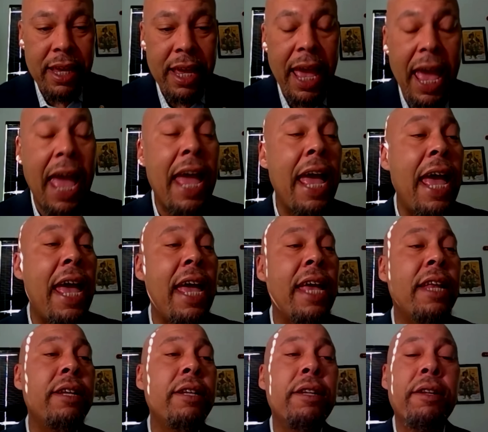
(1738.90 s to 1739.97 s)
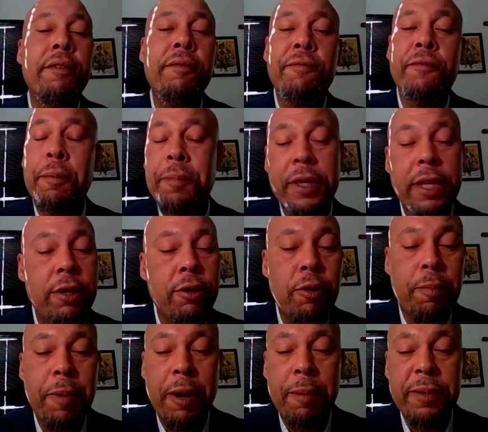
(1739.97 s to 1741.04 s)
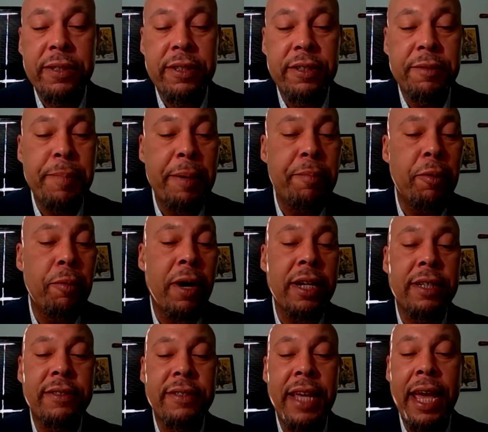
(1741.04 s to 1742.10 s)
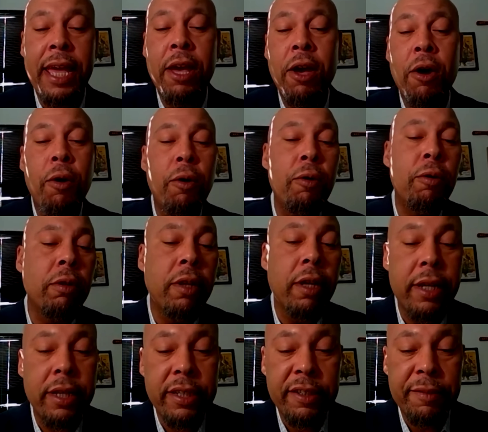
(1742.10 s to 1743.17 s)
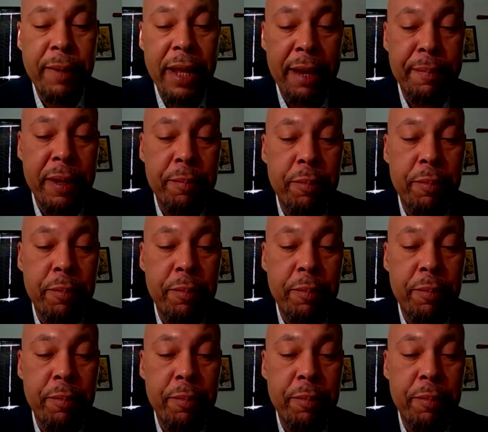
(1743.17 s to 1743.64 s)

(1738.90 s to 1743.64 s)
and for political purposes, people want to say, oh, look at these Black people